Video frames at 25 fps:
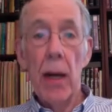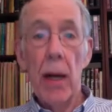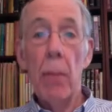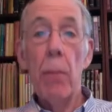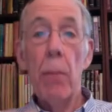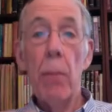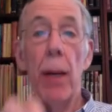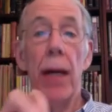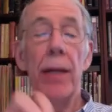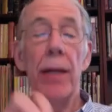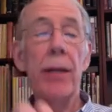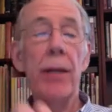
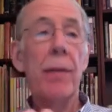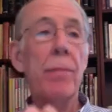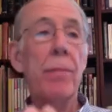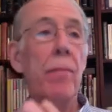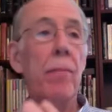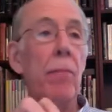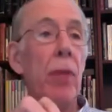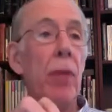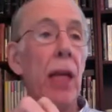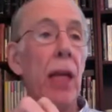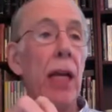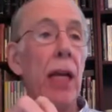But
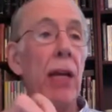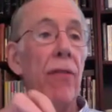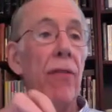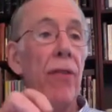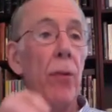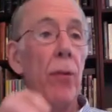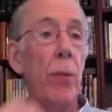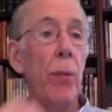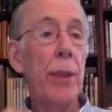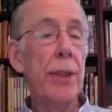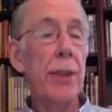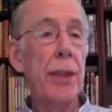if it
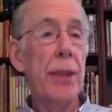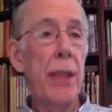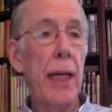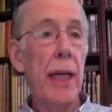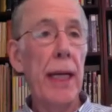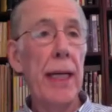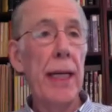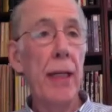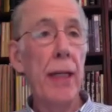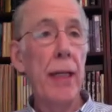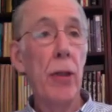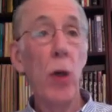was a low